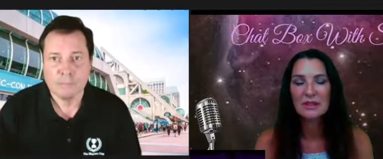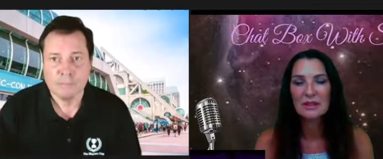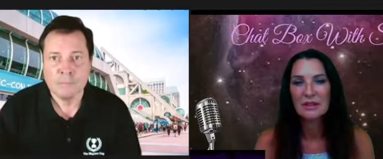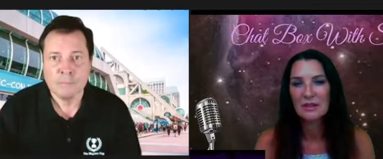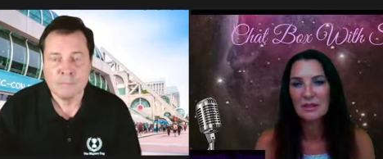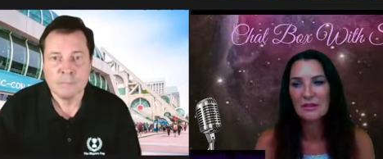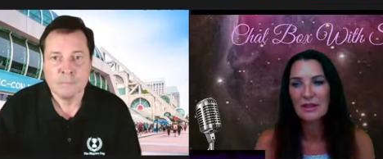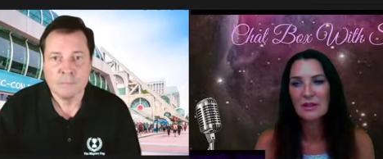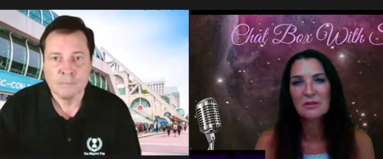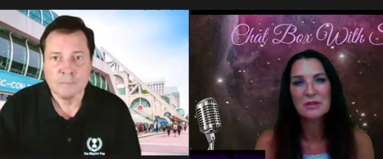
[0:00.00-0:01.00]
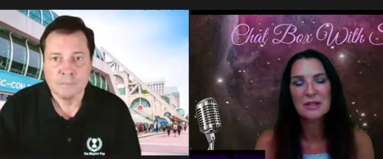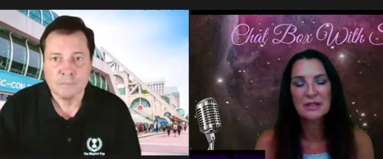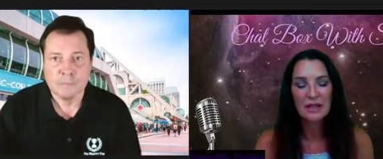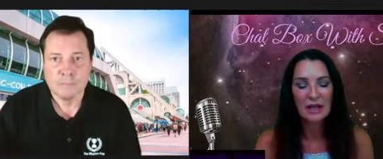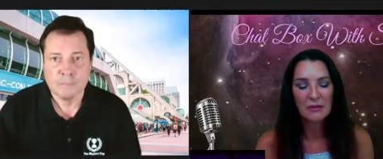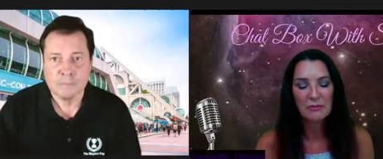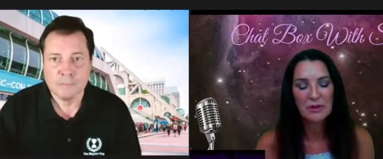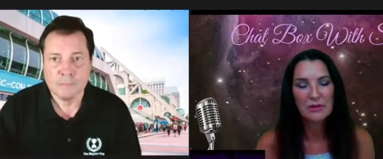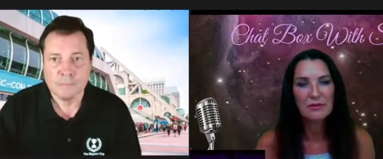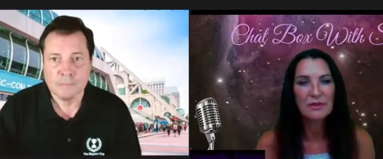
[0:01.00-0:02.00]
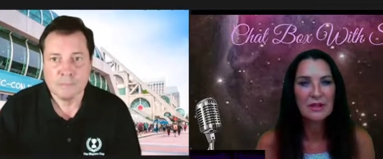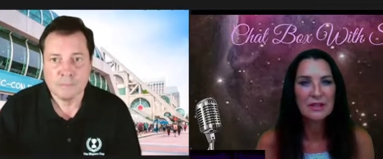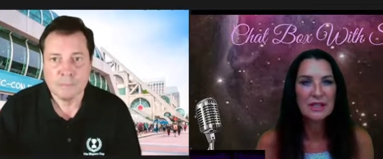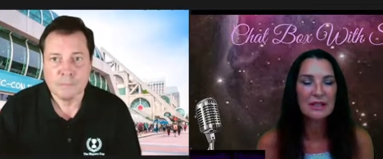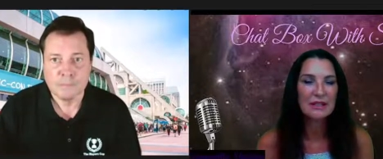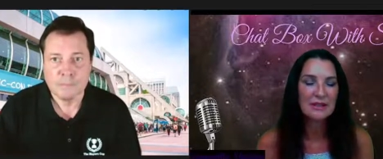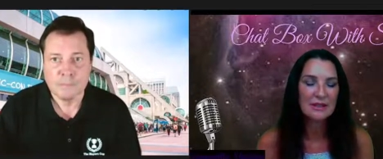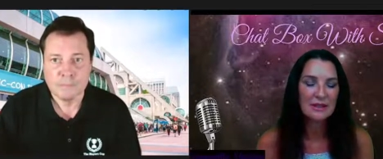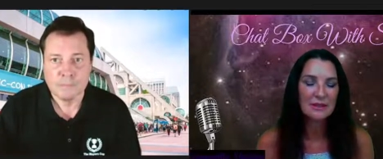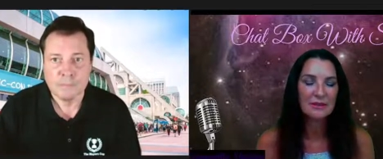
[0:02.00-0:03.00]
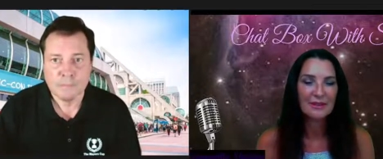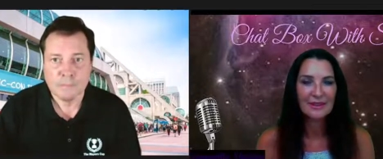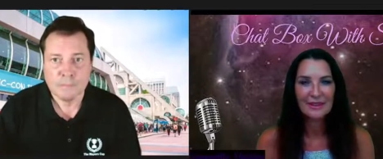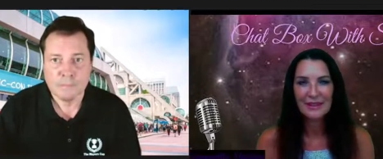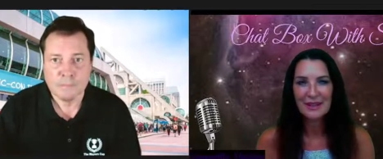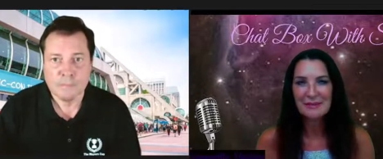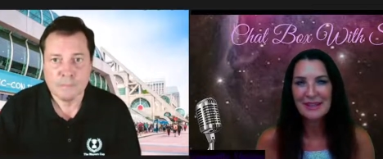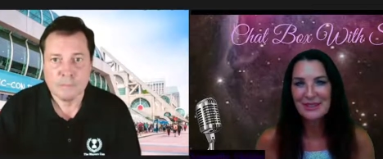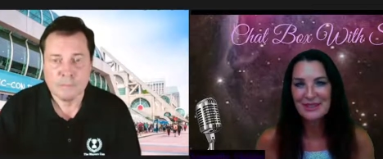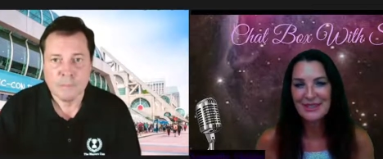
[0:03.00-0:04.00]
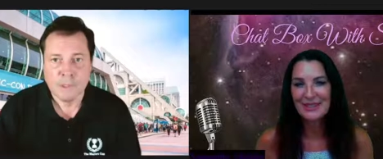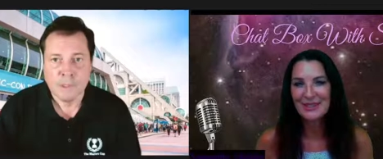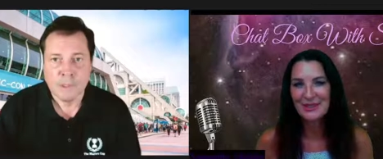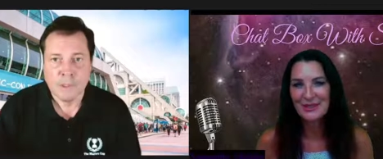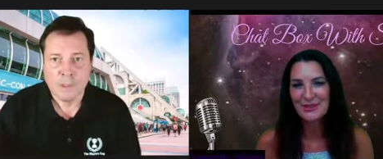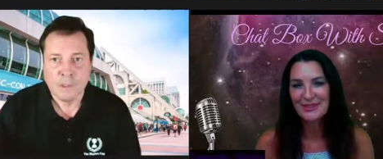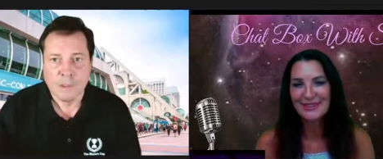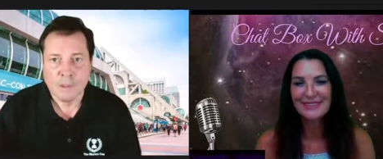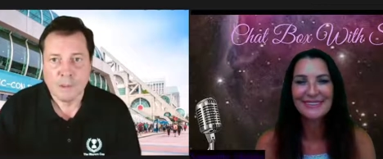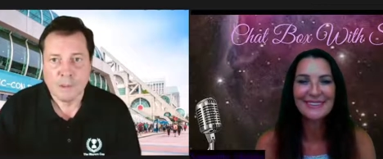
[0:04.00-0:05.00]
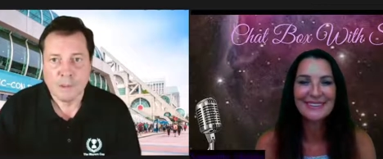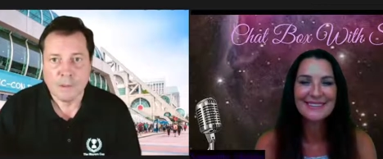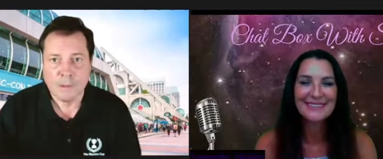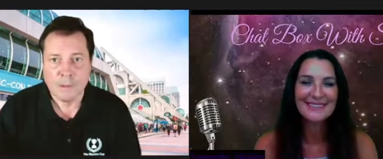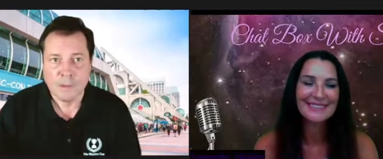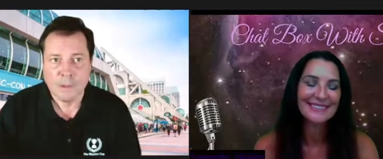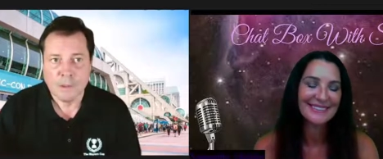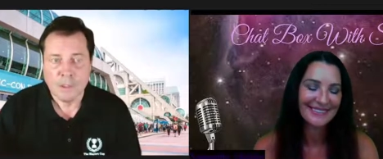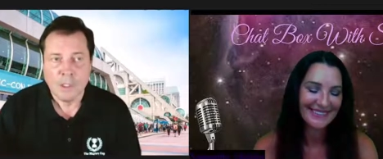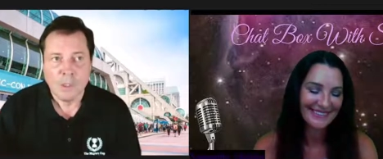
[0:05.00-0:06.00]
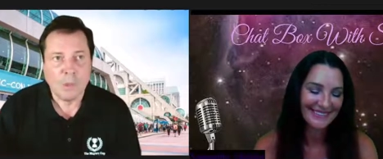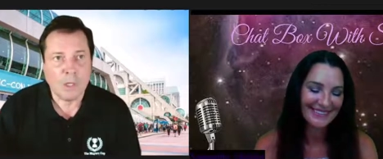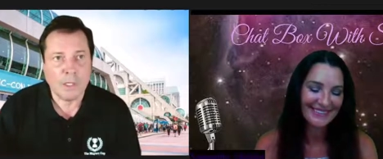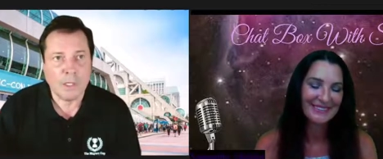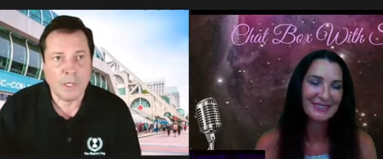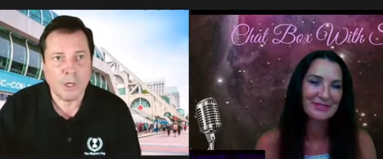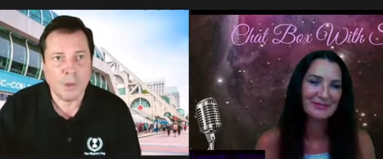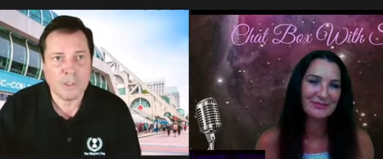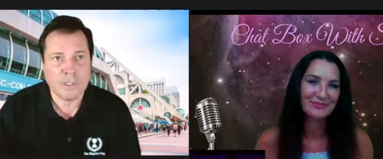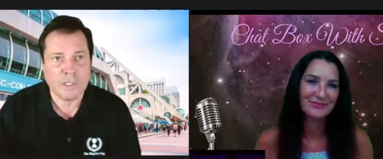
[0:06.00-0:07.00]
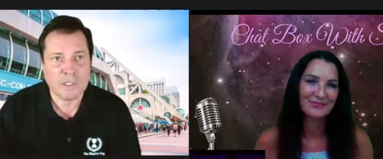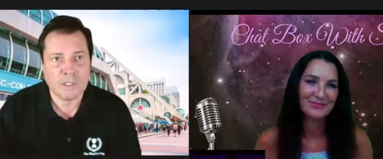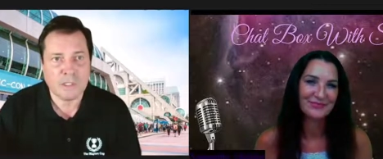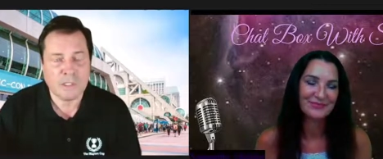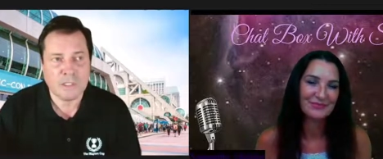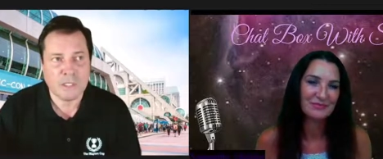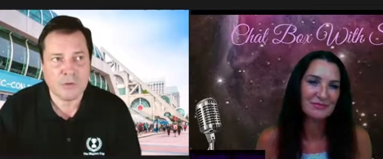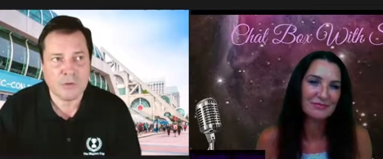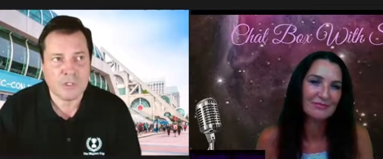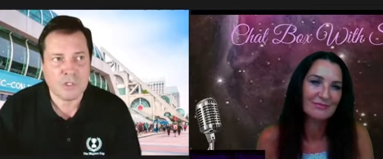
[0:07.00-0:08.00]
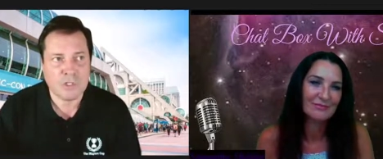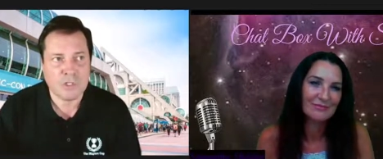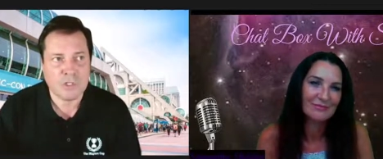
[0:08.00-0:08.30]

Speaker 1: You know, they all need help with the funding. So I'm glad you said children. And
Speaker 2: well, you know, it's it's it's interesting